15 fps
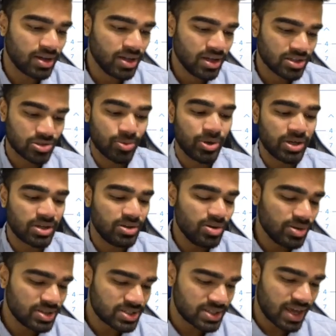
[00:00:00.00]
So what you can do
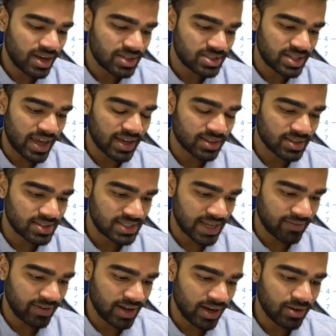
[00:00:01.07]
instead is take the
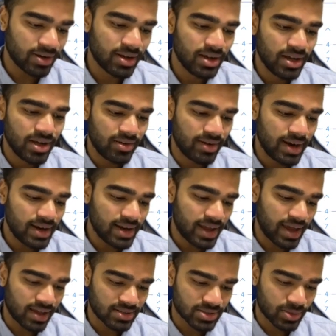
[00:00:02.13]
7 out, right?
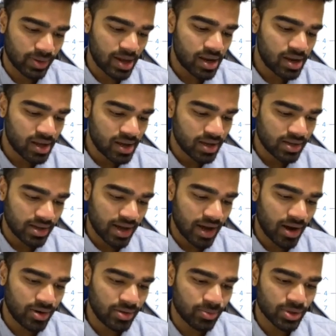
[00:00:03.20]
X squared. Now,
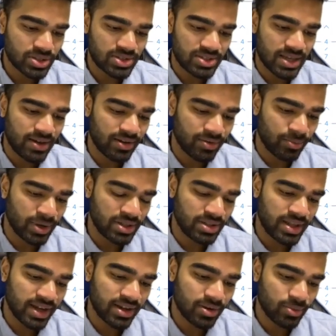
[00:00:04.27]
what's
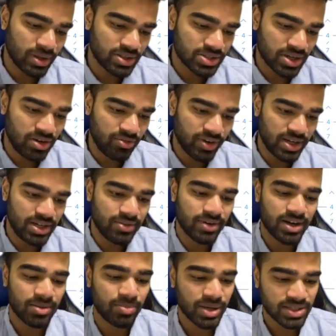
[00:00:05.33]
negative 175
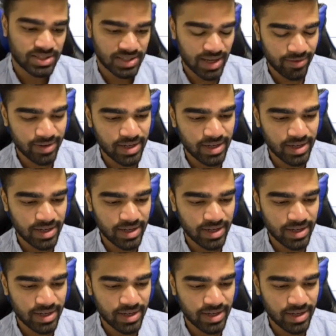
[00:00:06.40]
divided by 7?